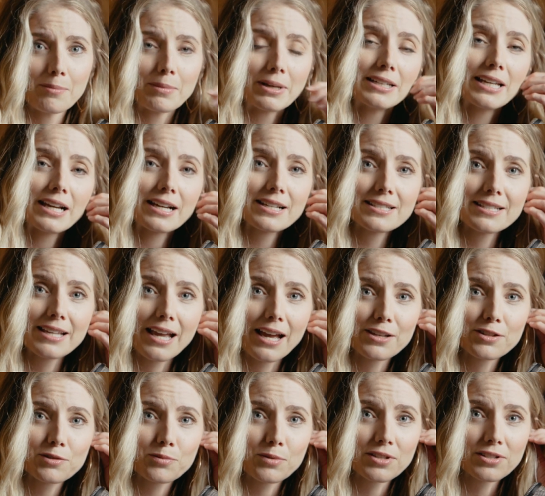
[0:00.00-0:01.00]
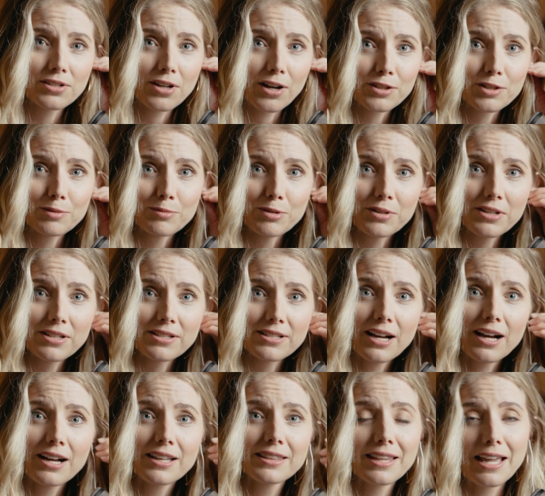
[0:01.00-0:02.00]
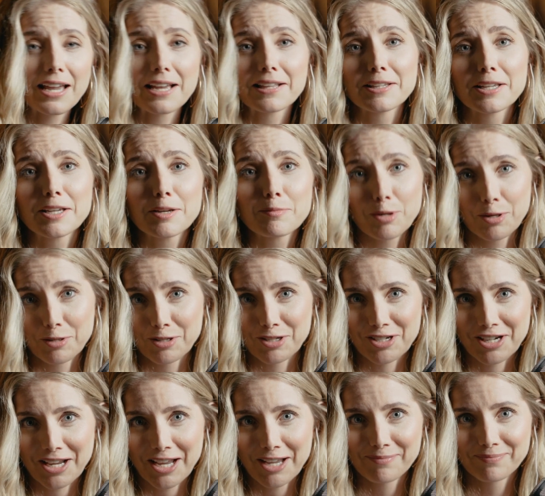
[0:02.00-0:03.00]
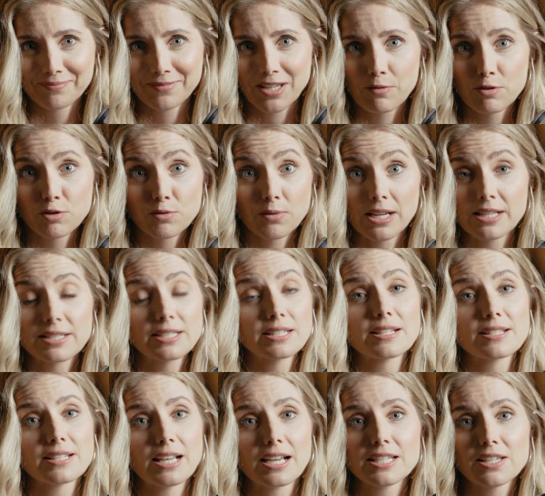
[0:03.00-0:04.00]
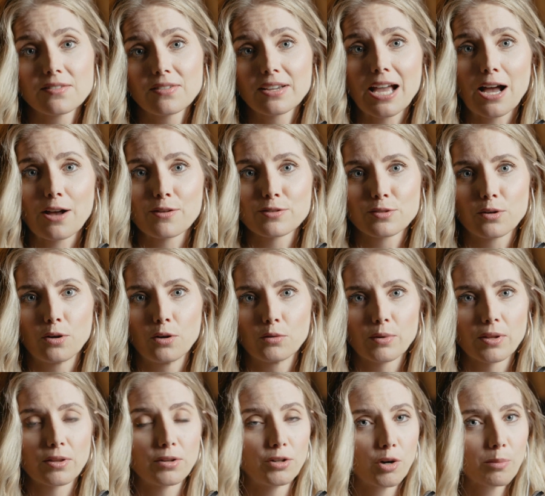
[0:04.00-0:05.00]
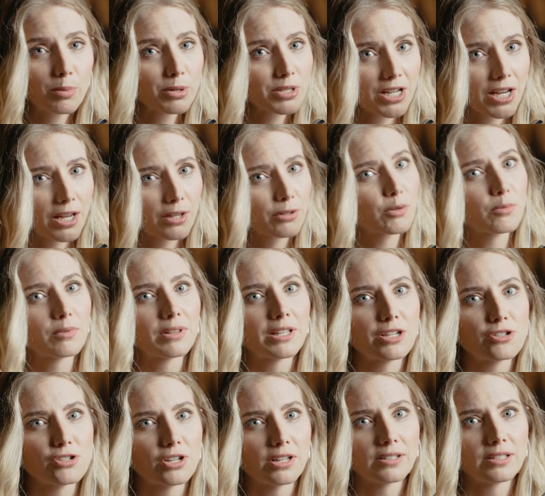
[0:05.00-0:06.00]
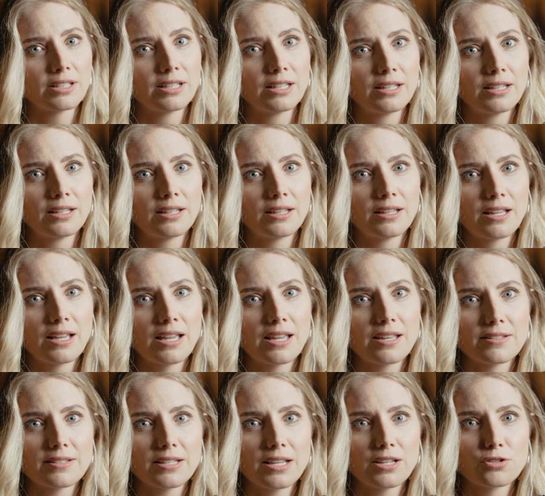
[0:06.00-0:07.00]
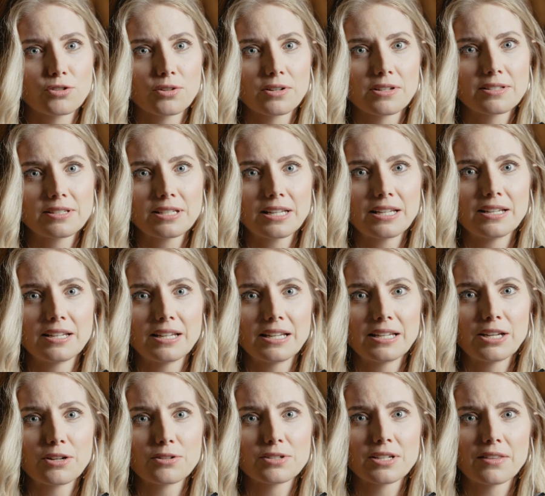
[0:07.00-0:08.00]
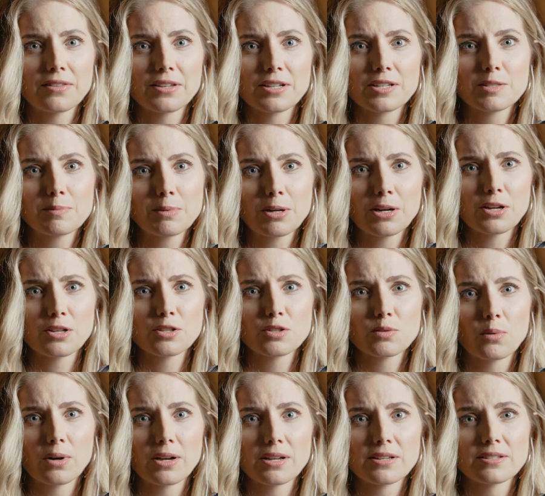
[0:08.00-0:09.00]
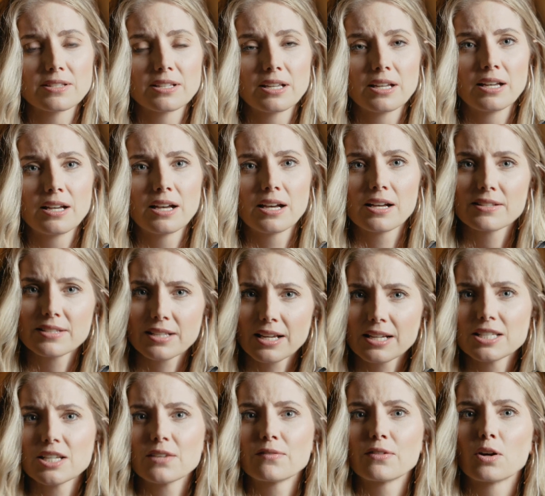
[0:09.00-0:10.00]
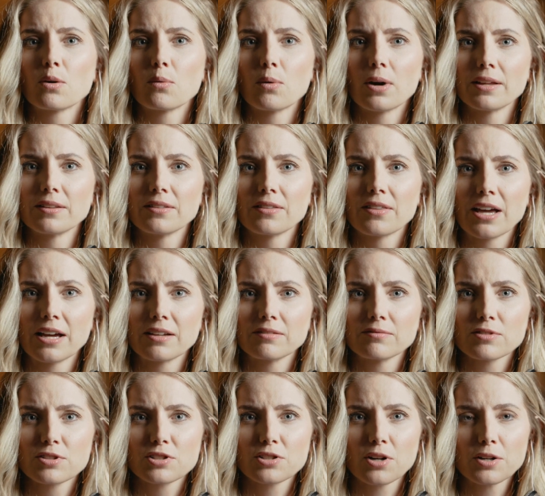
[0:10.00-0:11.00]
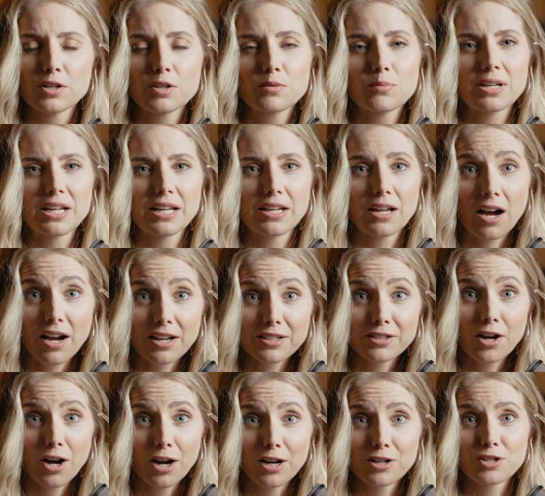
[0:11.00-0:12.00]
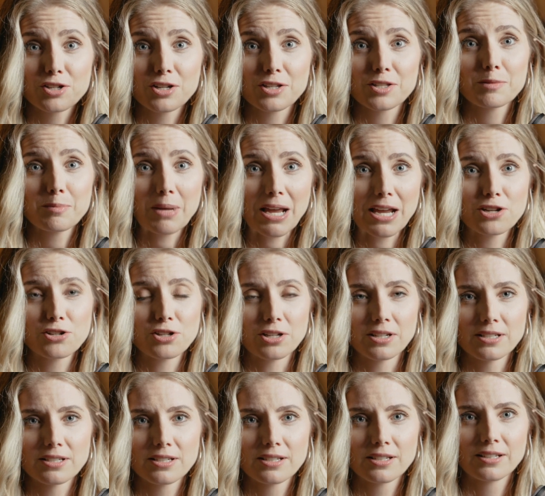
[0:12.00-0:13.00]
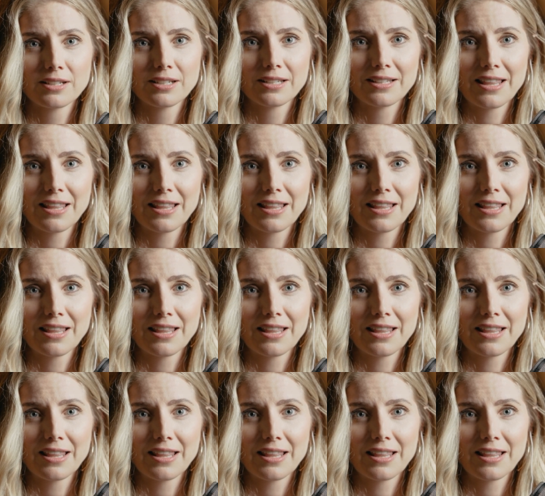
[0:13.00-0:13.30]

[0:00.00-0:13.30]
My next guest was Dr. Moody's unlikely protege. He was raised in a scientific household with no particular religion. His interest in near-death experience was a scientific one that started when an unconscious patient